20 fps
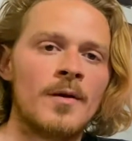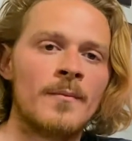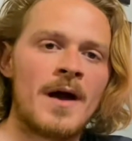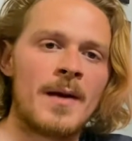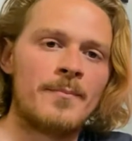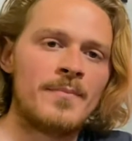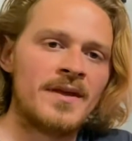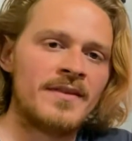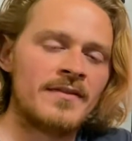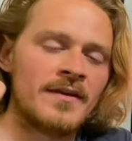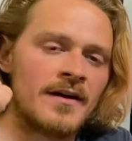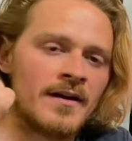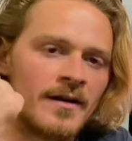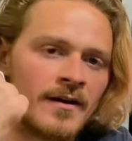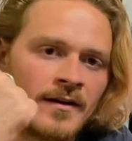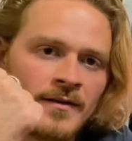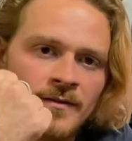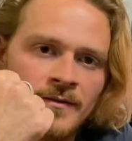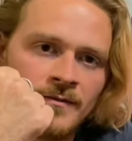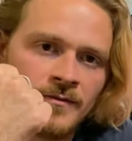I've been
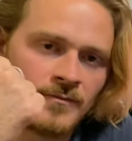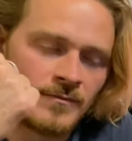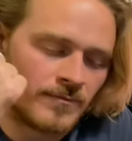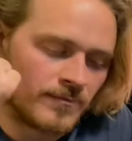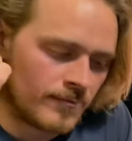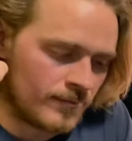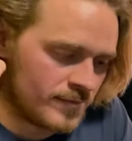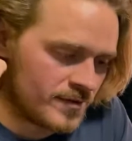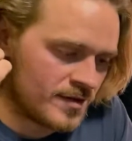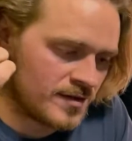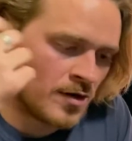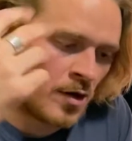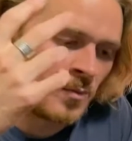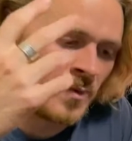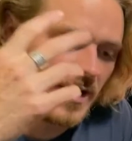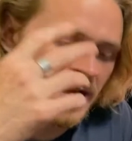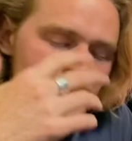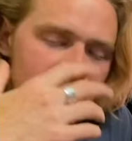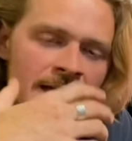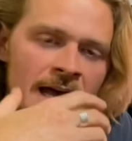there so
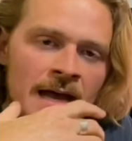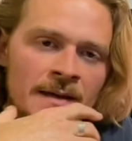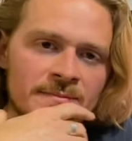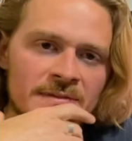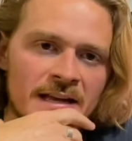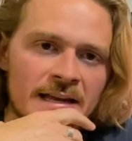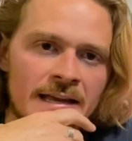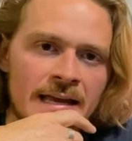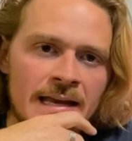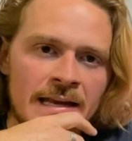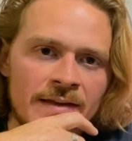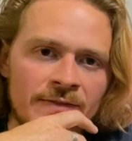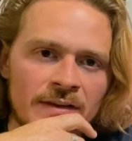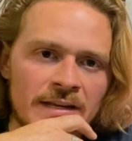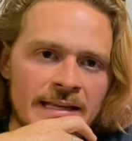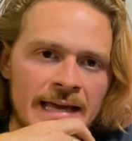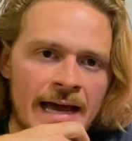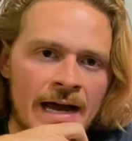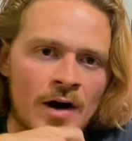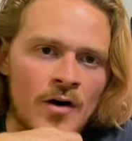many times I can't even
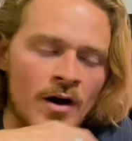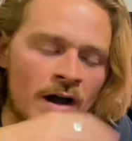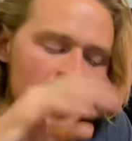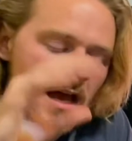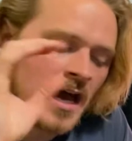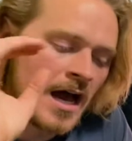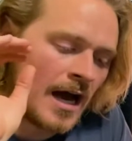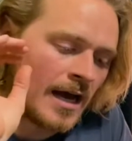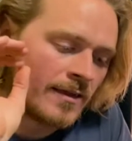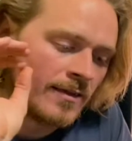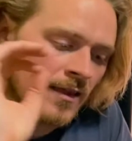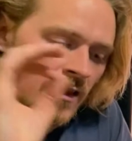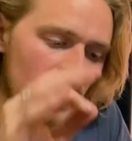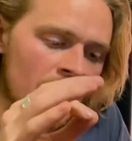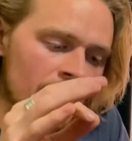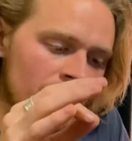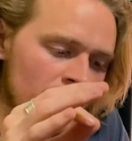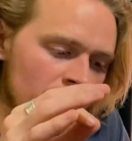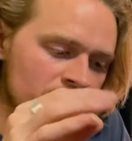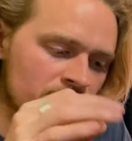count. I
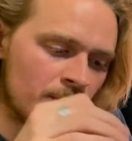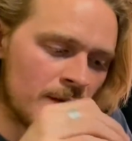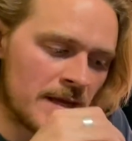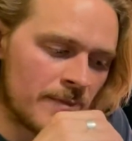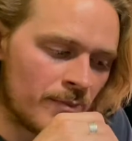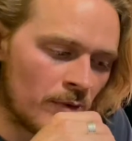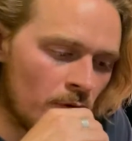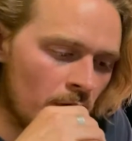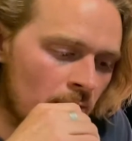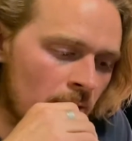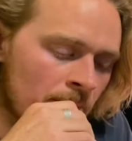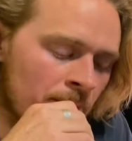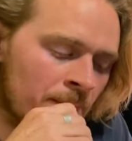love those people.